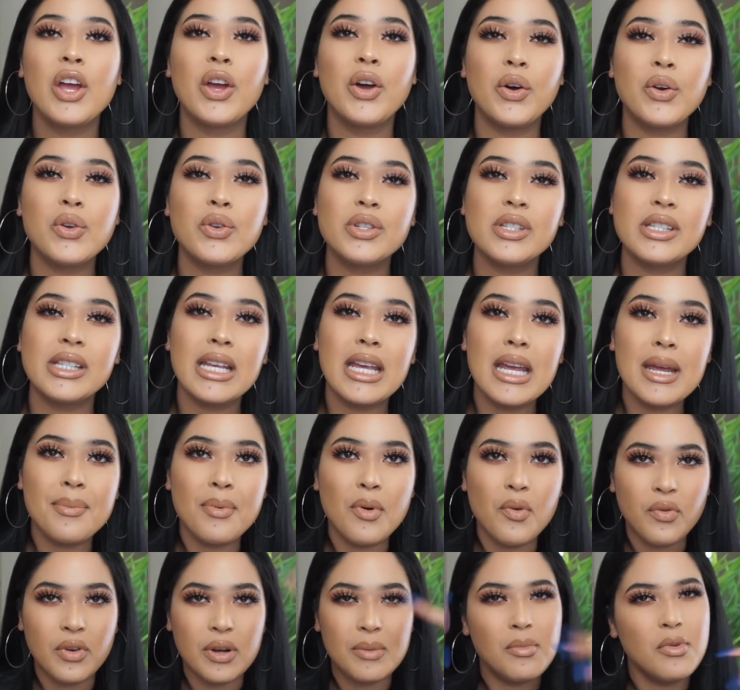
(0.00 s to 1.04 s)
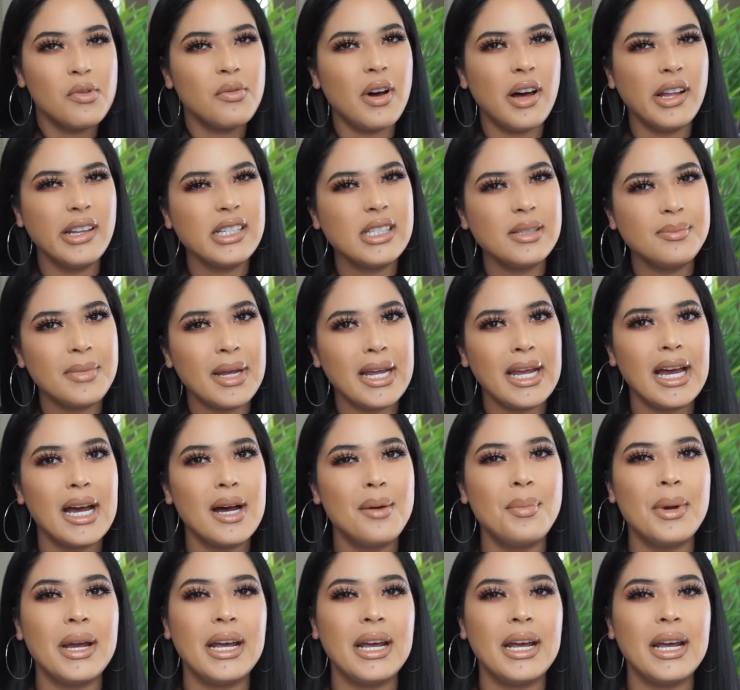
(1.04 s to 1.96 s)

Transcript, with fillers: go to sleep, remove all this makeup,